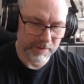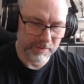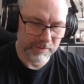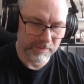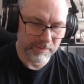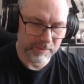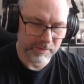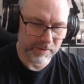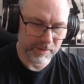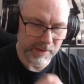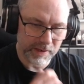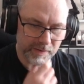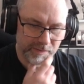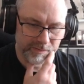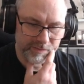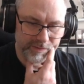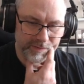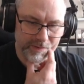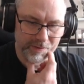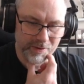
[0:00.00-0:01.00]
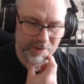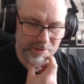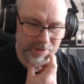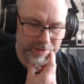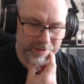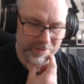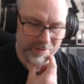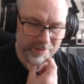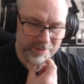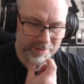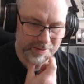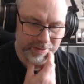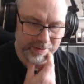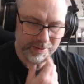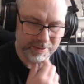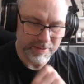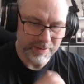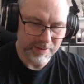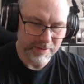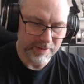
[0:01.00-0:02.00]
do that first.
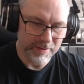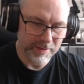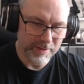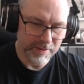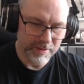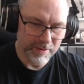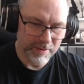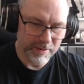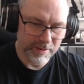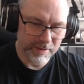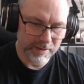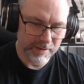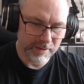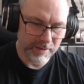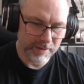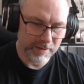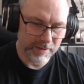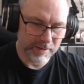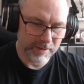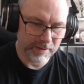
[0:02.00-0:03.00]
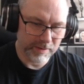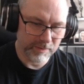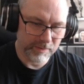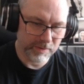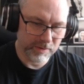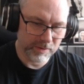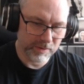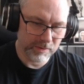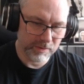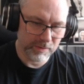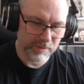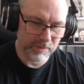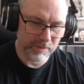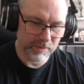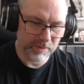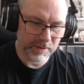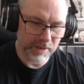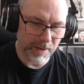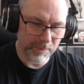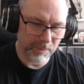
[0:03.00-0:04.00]
Nice move. And then we'll do
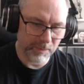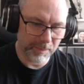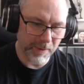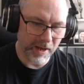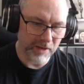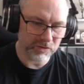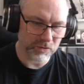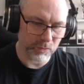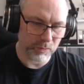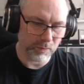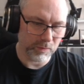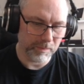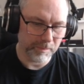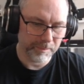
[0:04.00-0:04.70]
double puzzle.